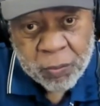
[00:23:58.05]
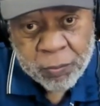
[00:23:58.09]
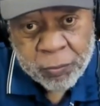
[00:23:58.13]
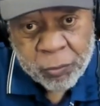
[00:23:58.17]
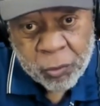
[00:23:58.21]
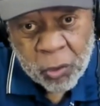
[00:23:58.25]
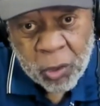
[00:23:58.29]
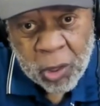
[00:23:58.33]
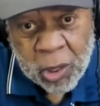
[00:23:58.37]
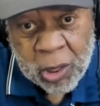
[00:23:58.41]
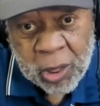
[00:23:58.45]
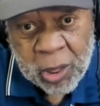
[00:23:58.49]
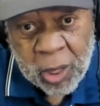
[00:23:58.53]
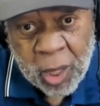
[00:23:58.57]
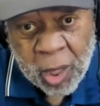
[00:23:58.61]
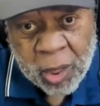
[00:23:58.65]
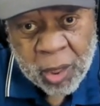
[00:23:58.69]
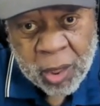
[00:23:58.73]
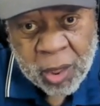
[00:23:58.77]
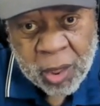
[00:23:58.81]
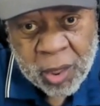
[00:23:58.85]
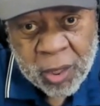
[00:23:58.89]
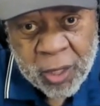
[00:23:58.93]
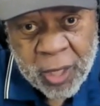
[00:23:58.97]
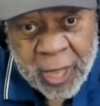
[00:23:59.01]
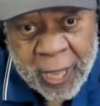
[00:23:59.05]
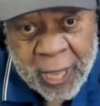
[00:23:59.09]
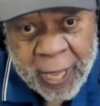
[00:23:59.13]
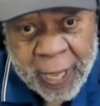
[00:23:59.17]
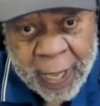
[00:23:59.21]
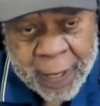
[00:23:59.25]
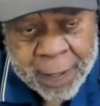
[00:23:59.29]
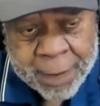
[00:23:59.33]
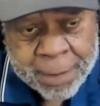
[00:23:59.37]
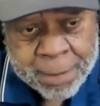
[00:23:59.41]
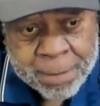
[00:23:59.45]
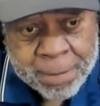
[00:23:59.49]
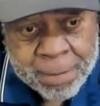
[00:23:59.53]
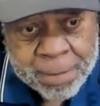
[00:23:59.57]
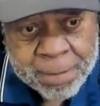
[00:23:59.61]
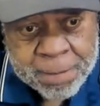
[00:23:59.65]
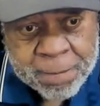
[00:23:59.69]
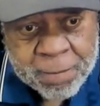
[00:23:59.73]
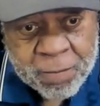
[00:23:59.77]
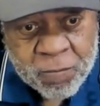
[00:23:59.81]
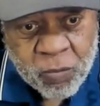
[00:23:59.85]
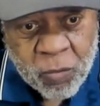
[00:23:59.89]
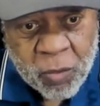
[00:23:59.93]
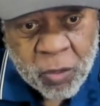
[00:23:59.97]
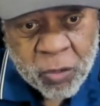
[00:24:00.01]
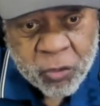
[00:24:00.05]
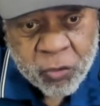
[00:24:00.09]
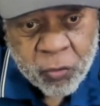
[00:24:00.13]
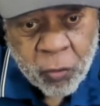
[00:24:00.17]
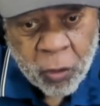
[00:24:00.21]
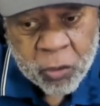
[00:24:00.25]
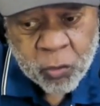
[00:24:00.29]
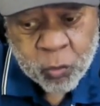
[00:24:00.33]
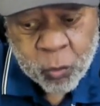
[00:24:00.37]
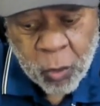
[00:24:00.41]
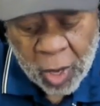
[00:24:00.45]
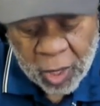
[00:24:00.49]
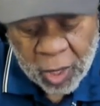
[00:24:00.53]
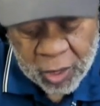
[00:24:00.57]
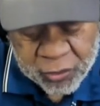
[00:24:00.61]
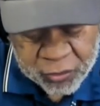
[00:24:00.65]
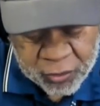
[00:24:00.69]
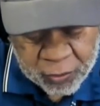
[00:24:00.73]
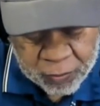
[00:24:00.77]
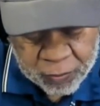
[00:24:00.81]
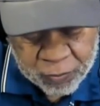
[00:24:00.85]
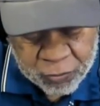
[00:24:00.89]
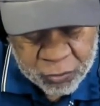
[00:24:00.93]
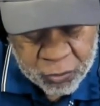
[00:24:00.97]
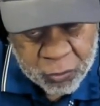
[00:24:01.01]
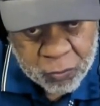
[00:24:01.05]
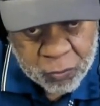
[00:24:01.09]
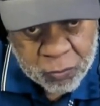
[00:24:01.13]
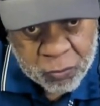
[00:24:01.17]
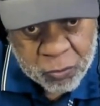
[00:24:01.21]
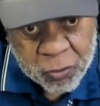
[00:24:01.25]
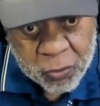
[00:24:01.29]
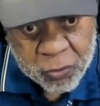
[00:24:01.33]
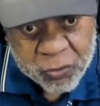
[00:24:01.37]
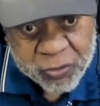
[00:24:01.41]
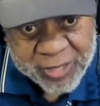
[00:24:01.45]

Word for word: Bull Connor and George Wallace to, to, to